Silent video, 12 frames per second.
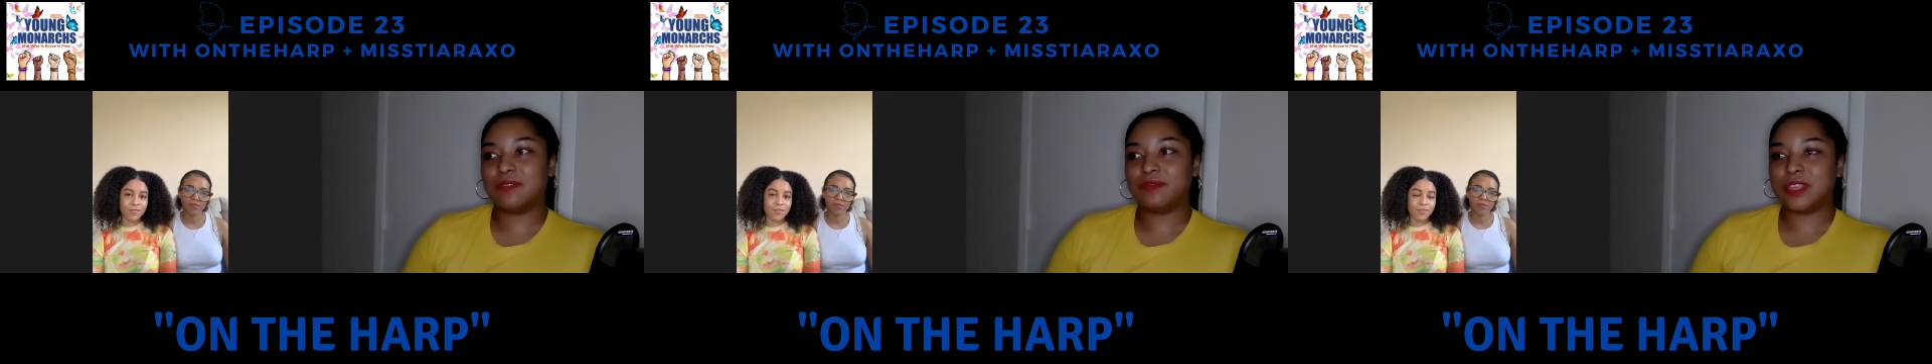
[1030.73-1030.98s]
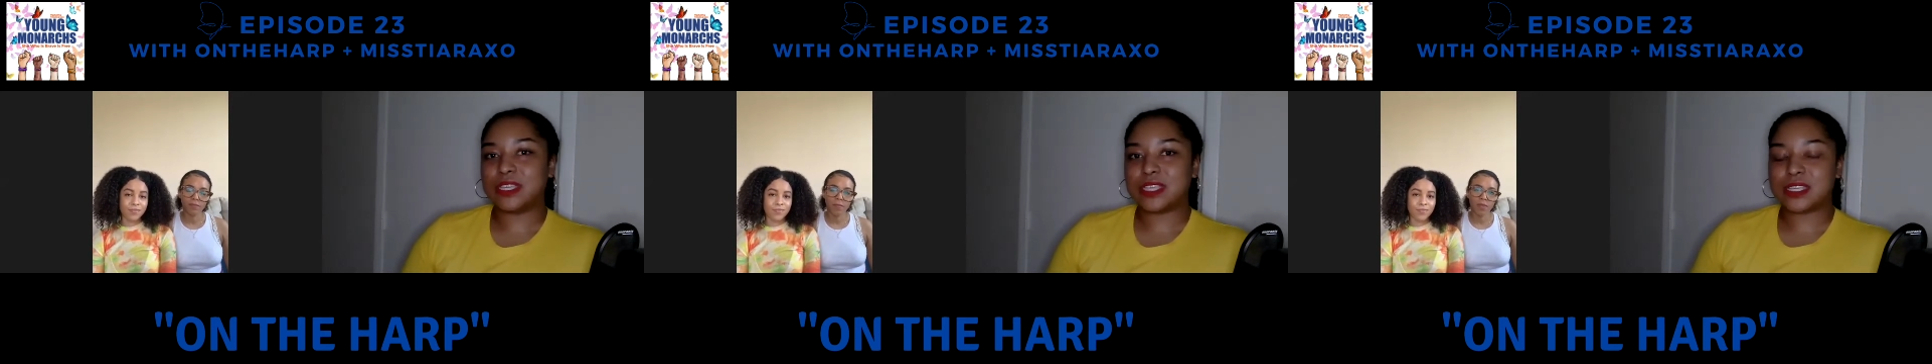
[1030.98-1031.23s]

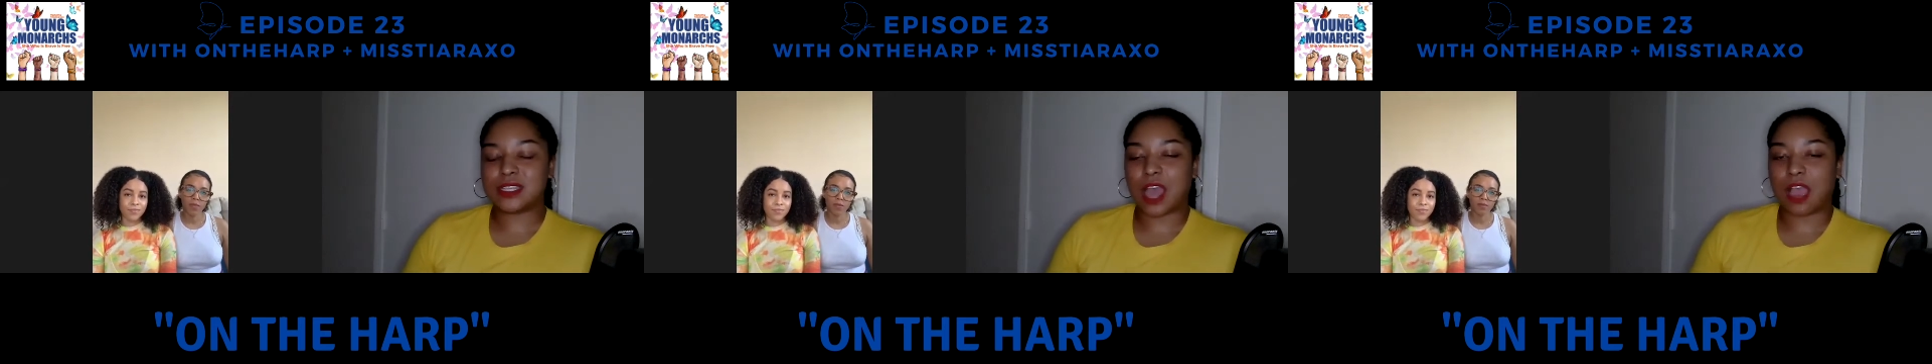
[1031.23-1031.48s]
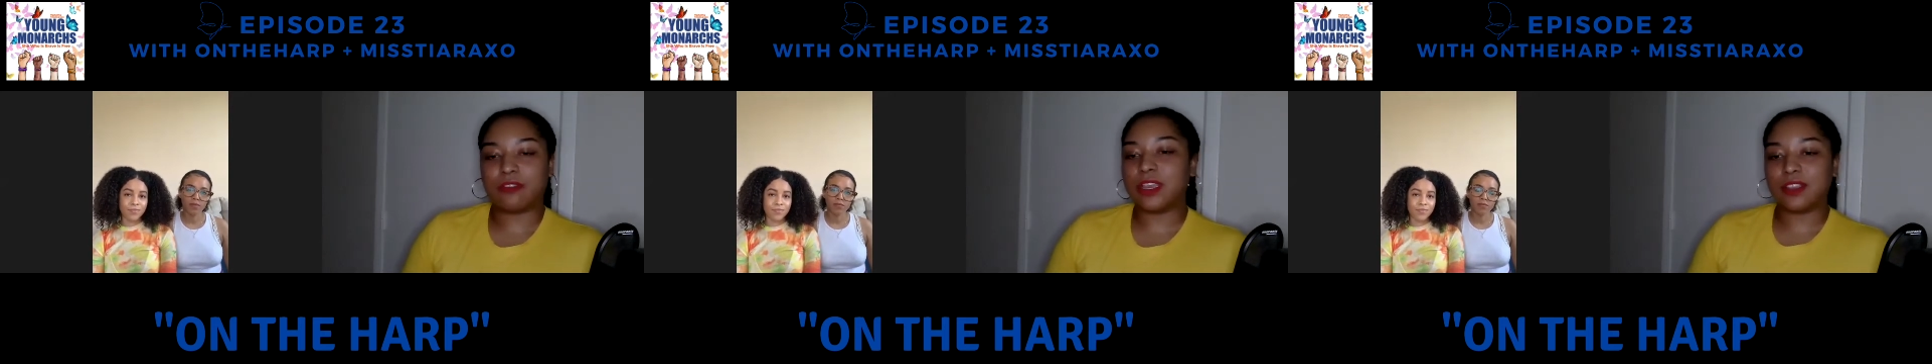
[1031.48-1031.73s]
this is
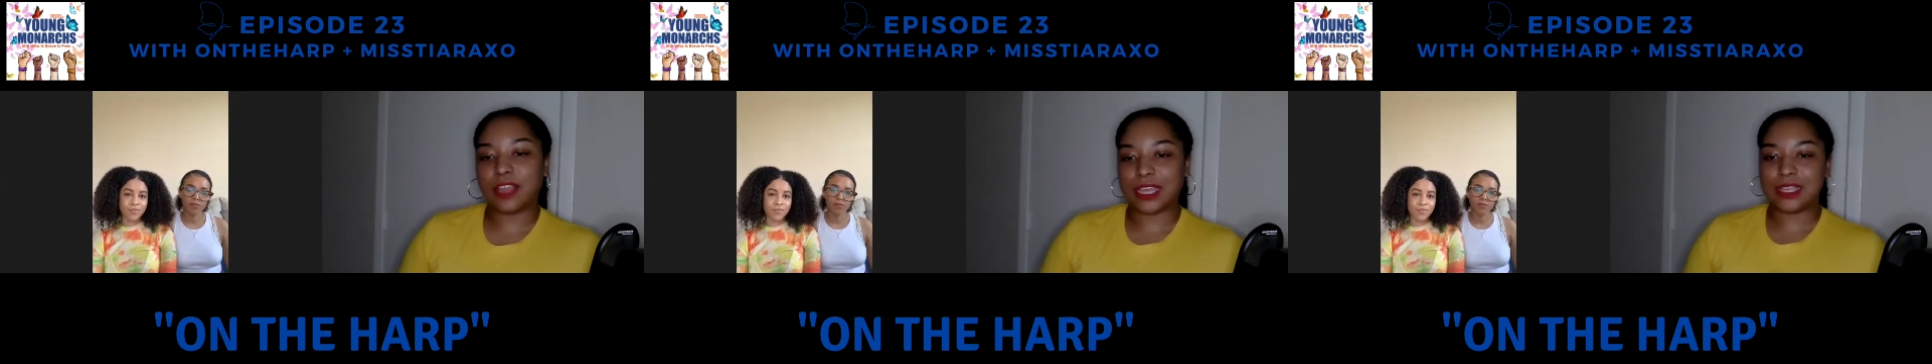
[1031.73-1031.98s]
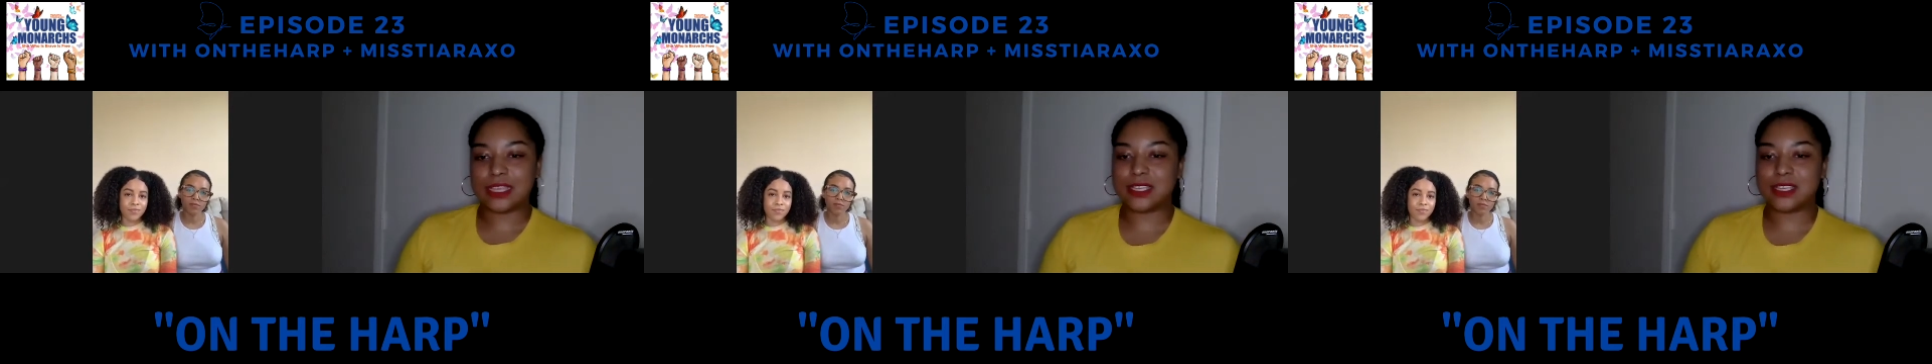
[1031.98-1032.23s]
not real. Like,
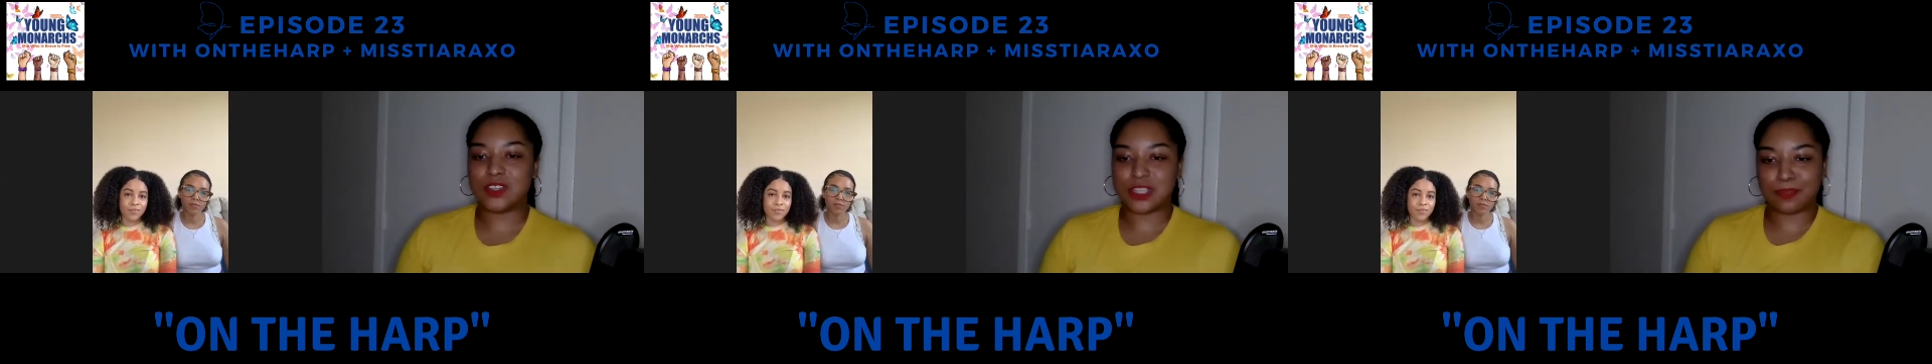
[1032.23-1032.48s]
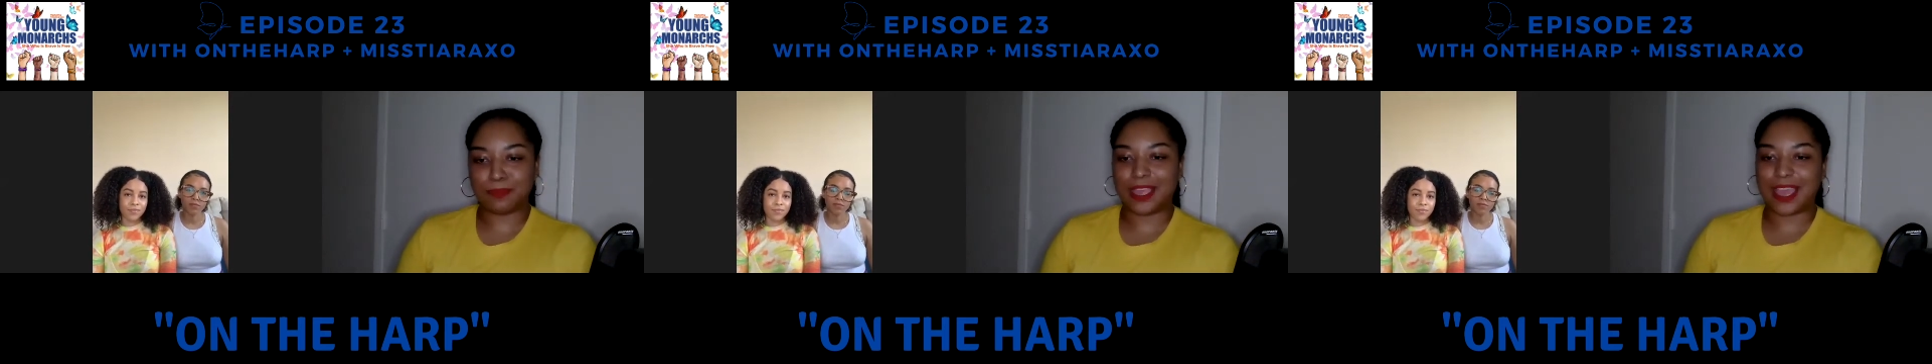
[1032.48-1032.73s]
this is
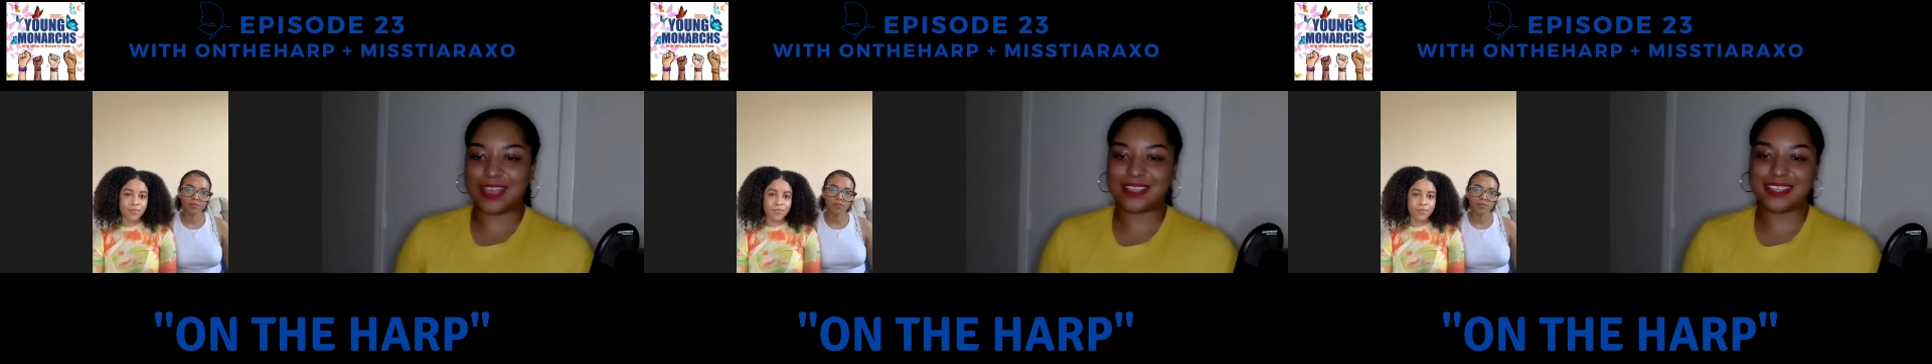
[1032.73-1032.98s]
just BS.